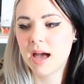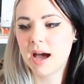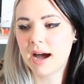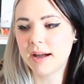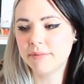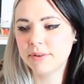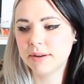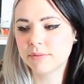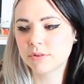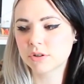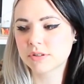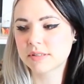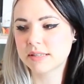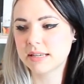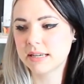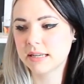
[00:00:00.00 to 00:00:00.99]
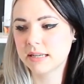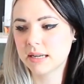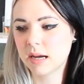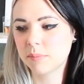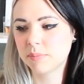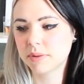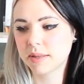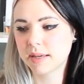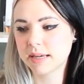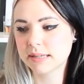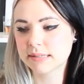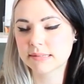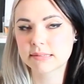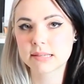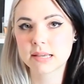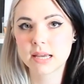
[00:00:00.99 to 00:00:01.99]
I've never seen a
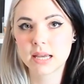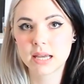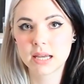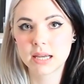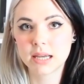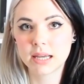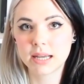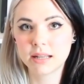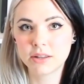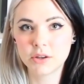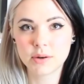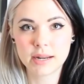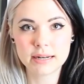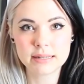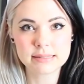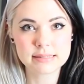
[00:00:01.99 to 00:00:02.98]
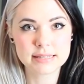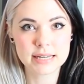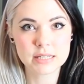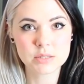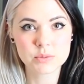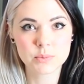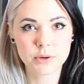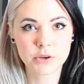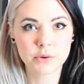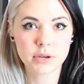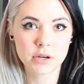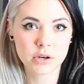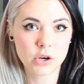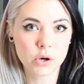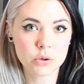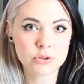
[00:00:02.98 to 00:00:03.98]
place in the United States where you
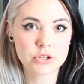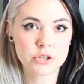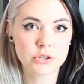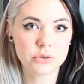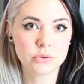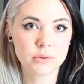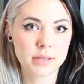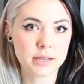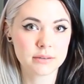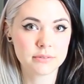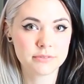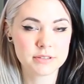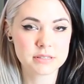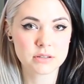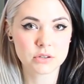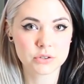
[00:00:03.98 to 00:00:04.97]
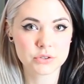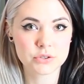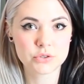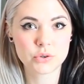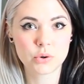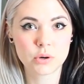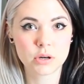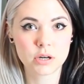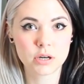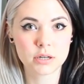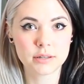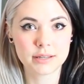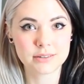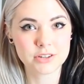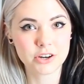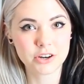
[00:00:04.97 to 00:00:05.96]
can go to, like a physical store,
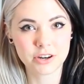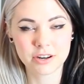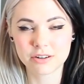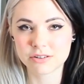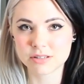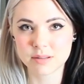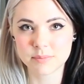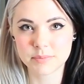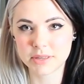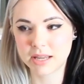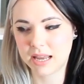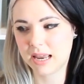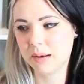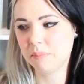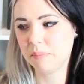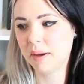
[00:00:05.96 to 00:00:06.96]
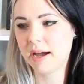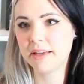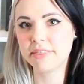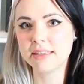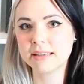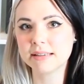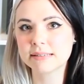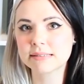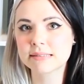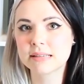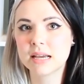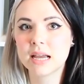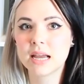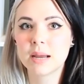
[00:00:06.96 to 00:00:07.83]
like Target or something, and buy these,